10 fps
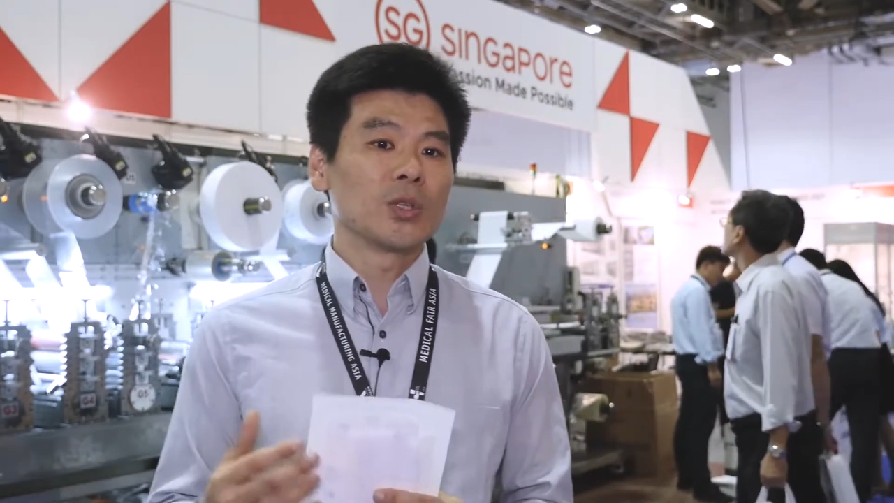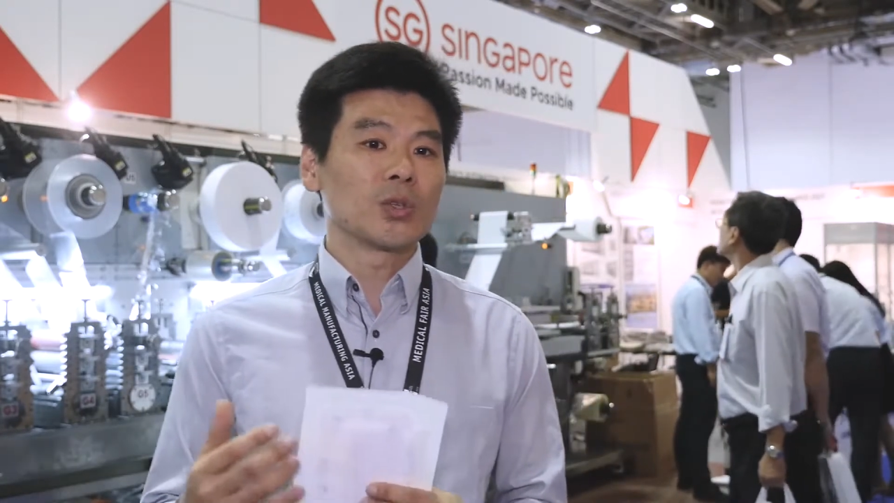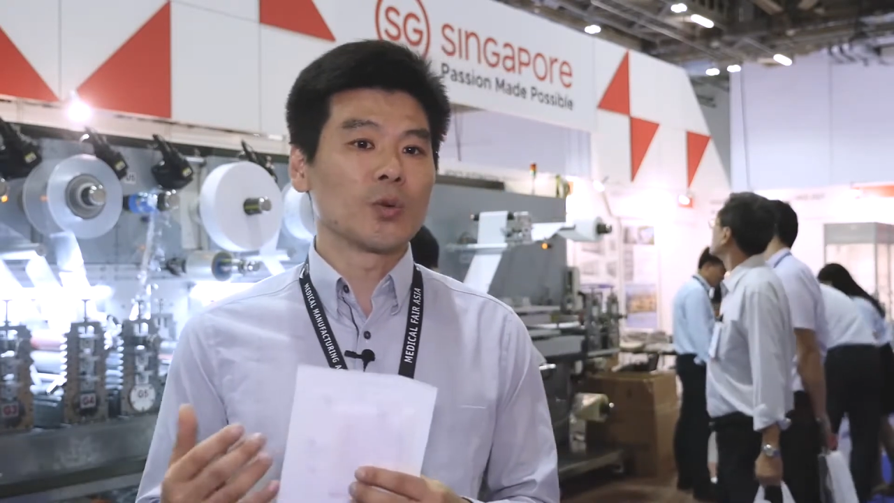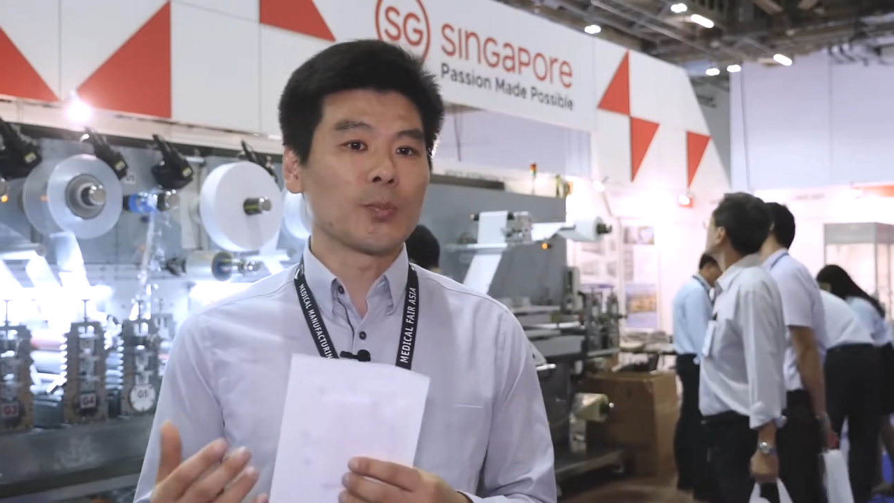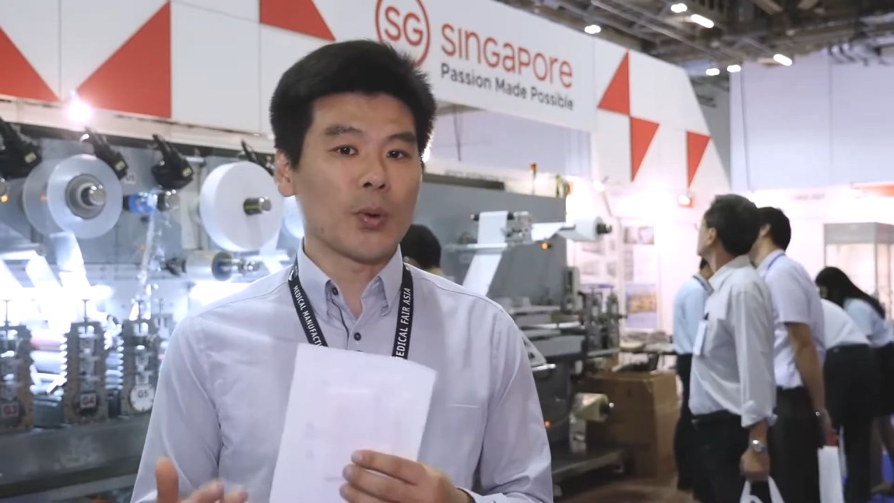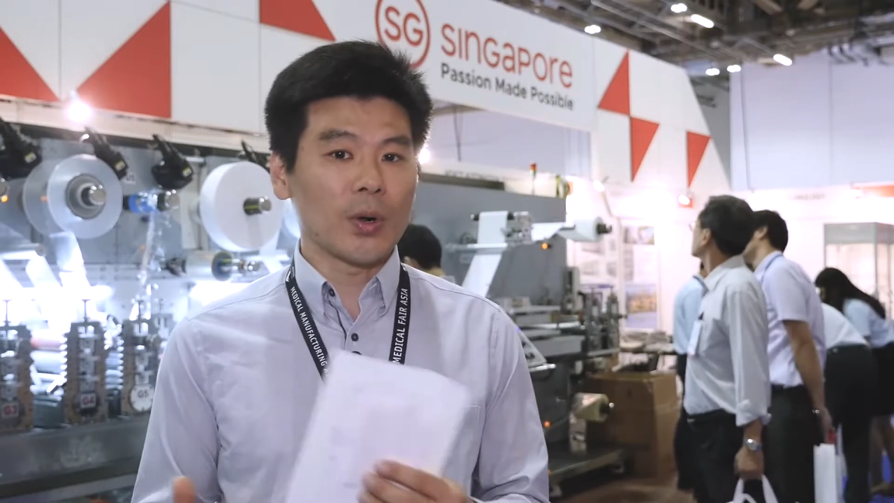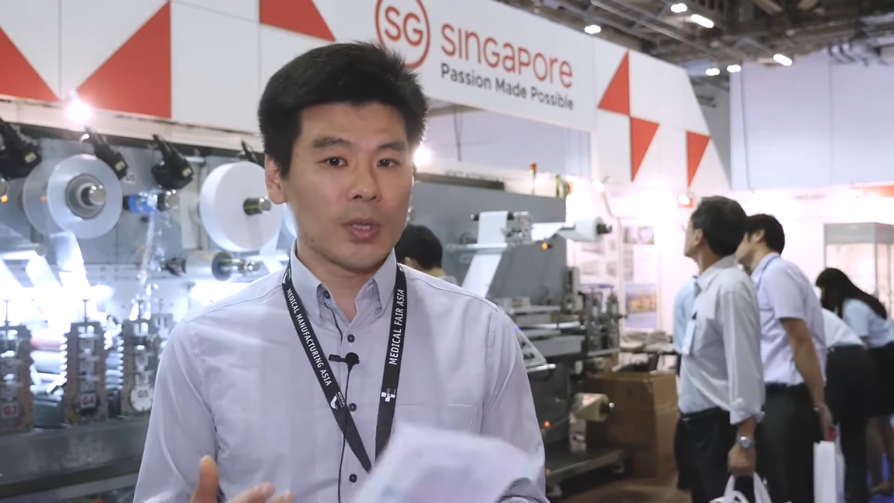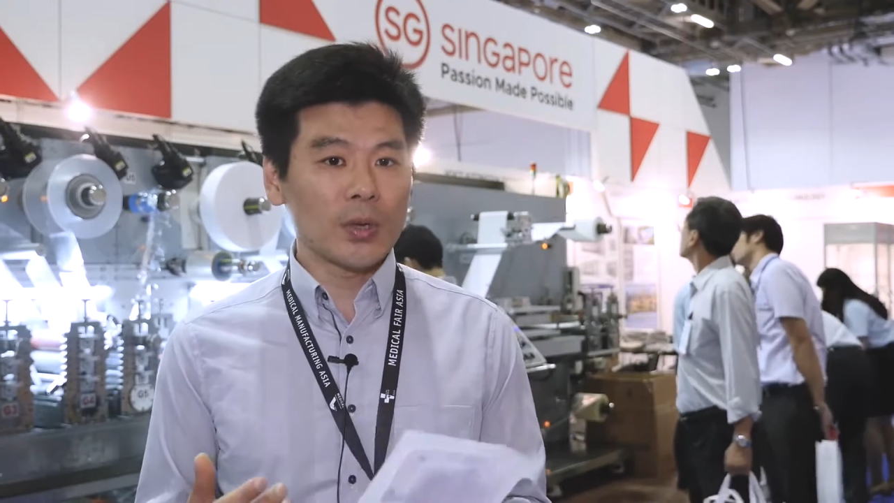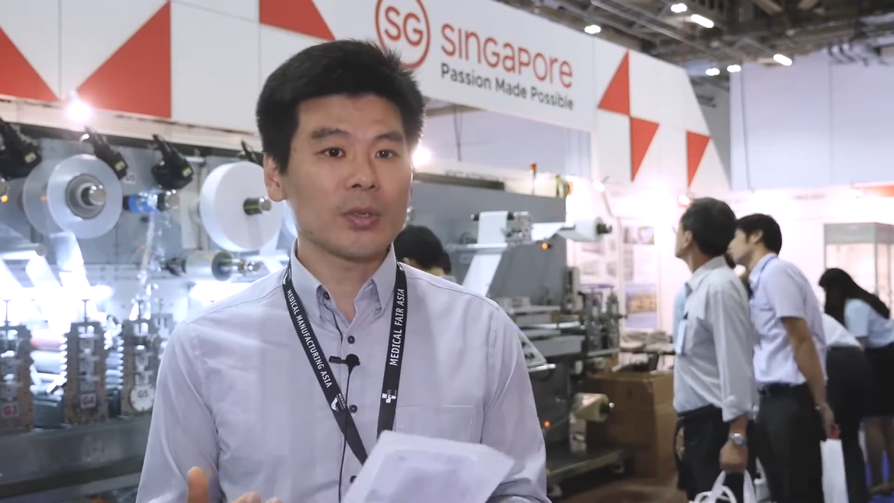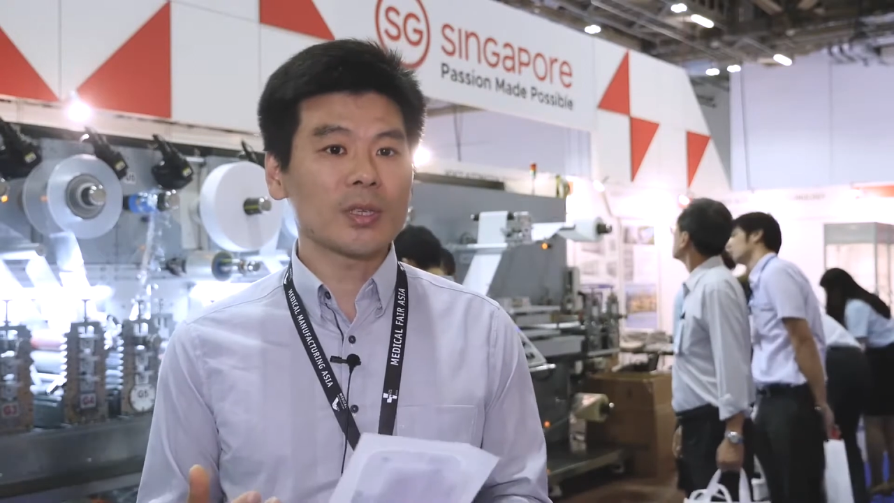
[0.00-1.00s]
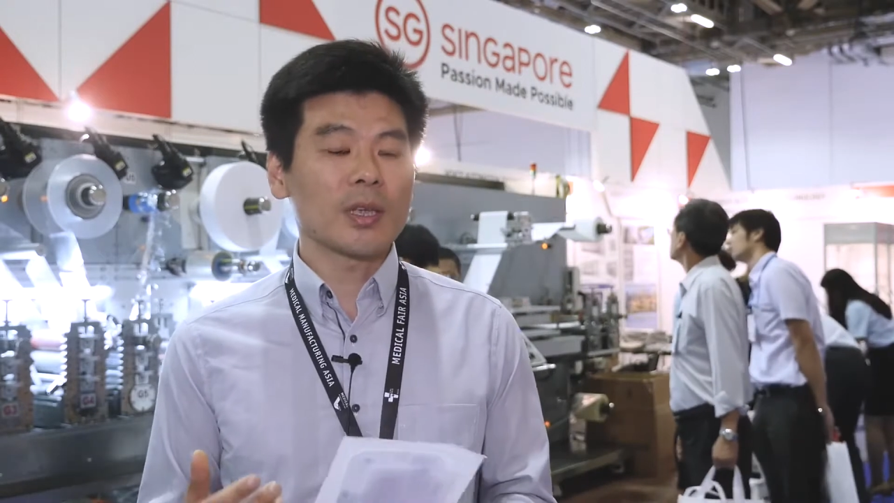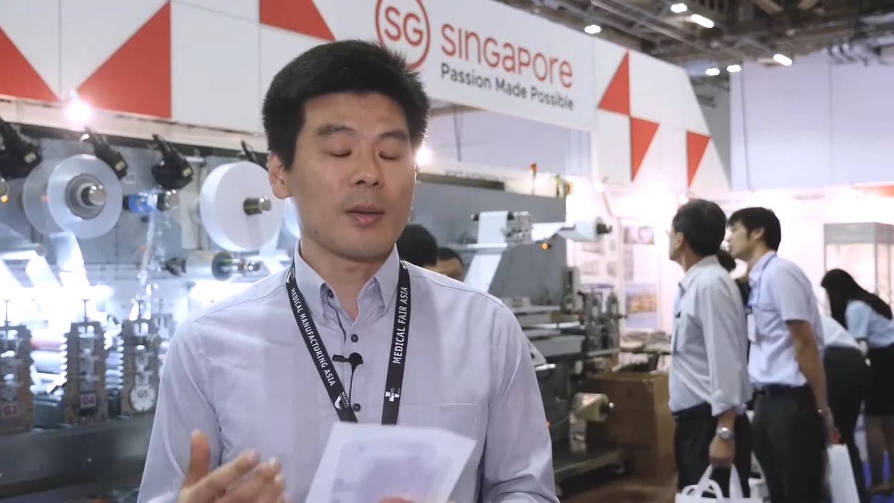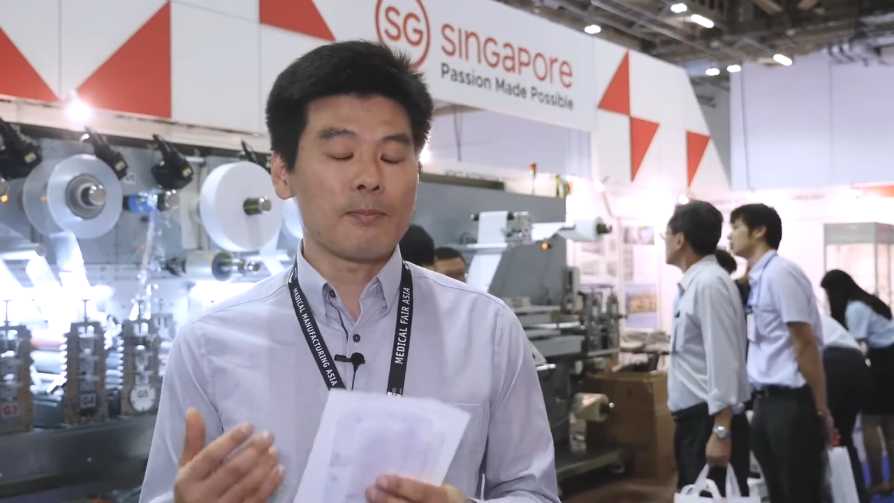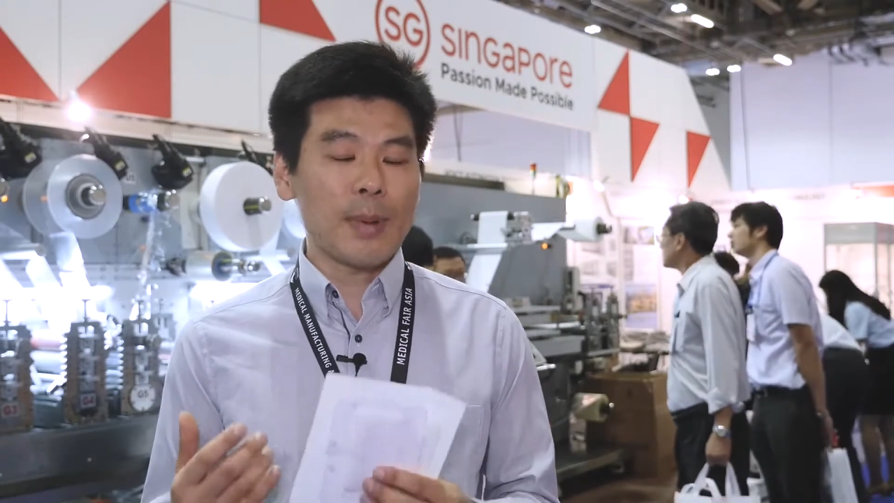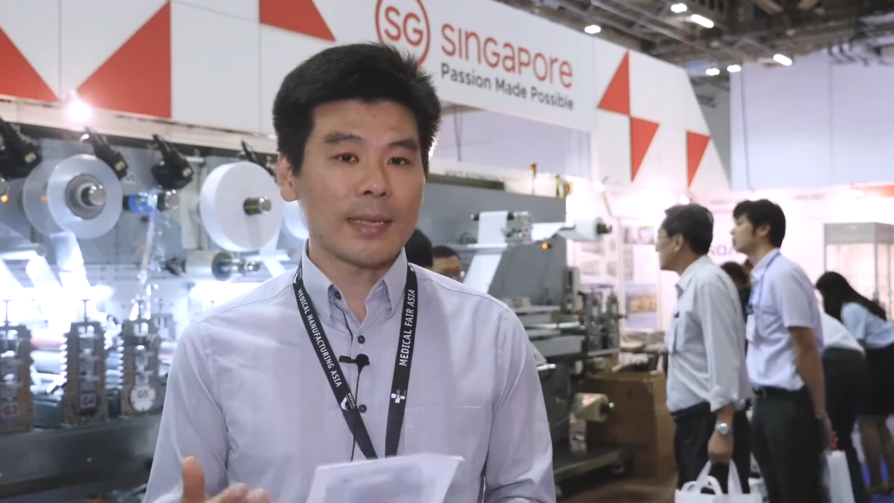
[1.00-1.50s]
to produce
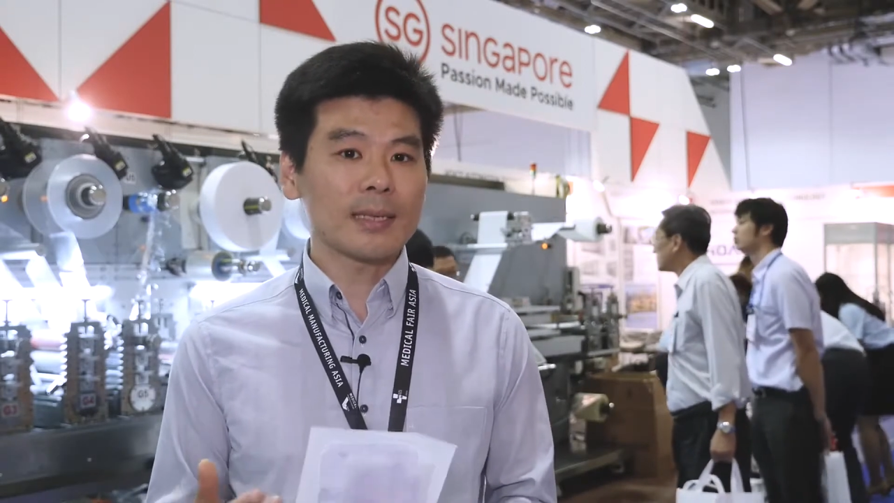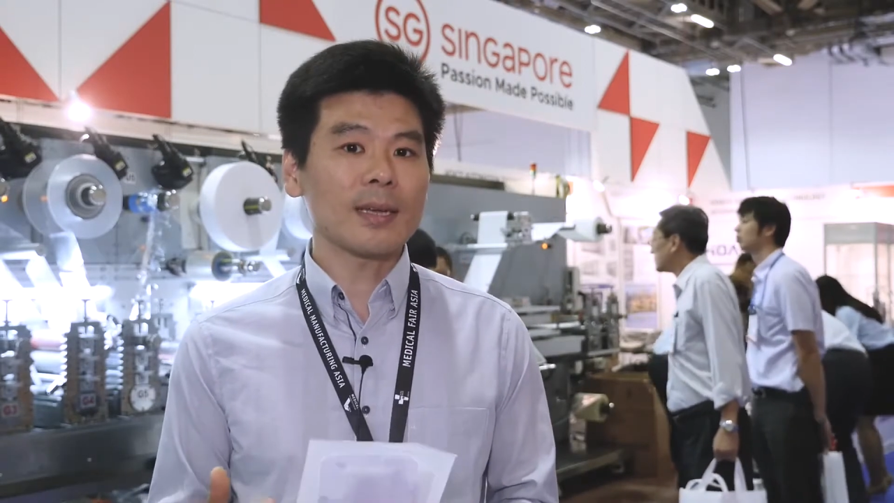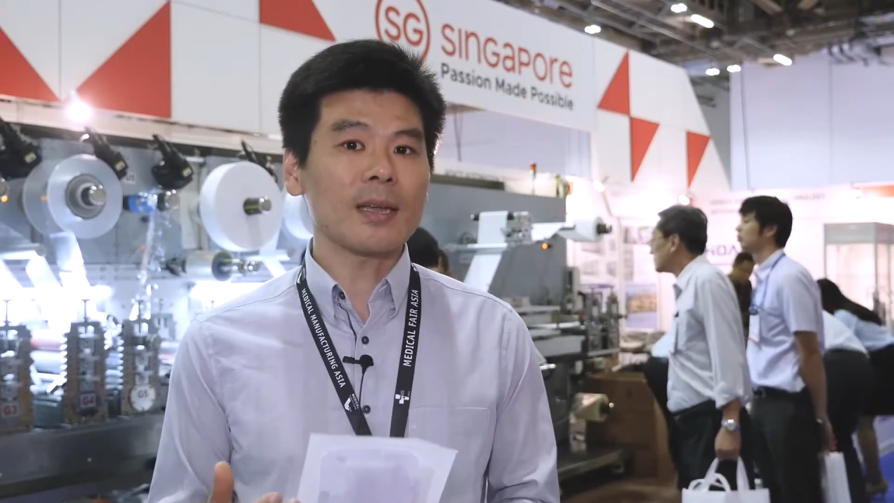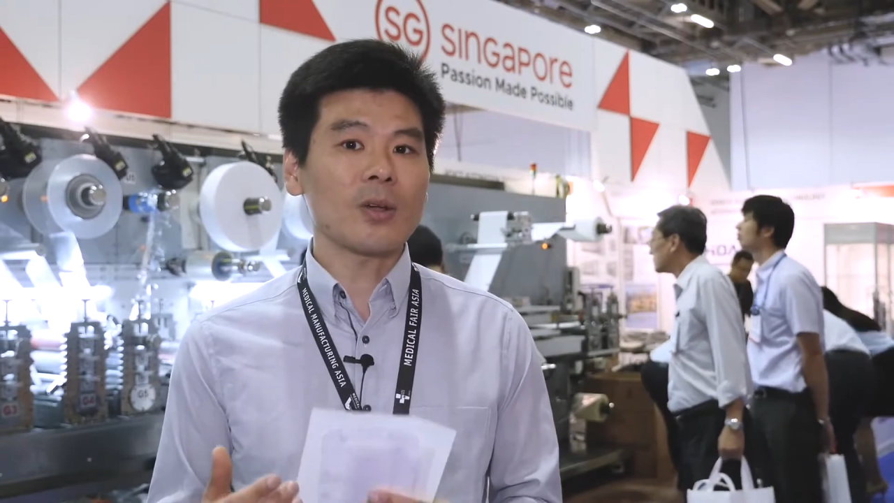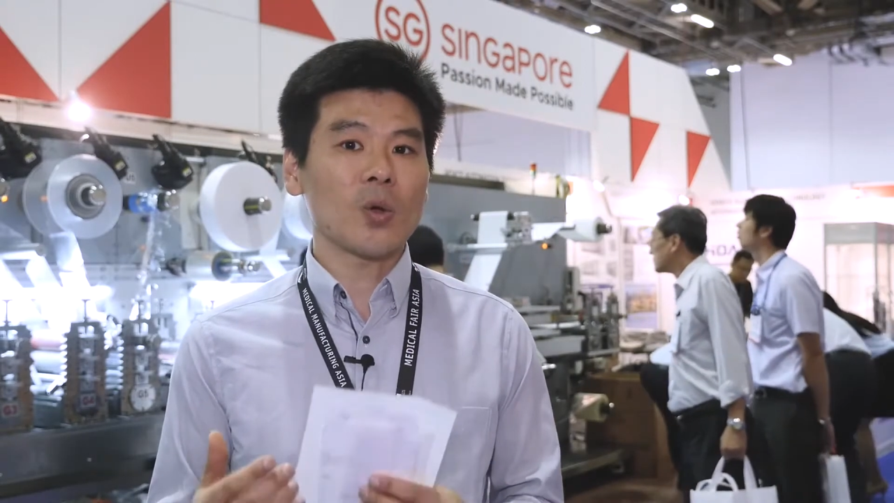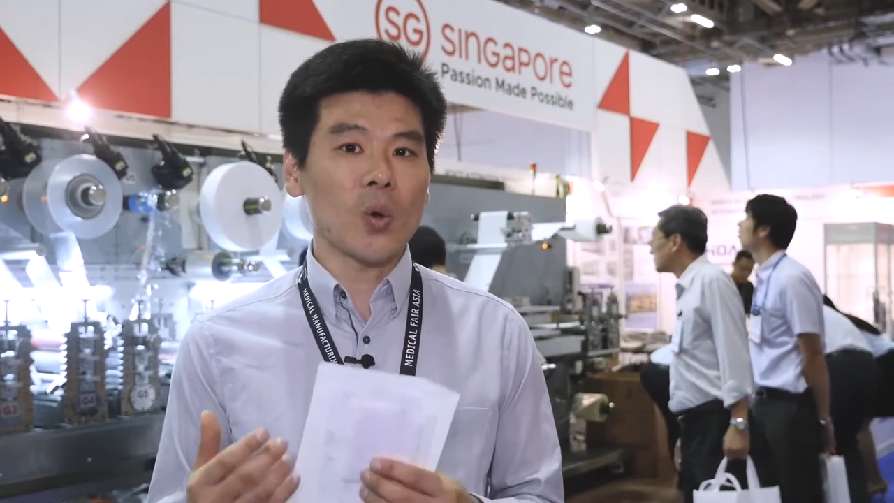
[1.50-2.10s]
better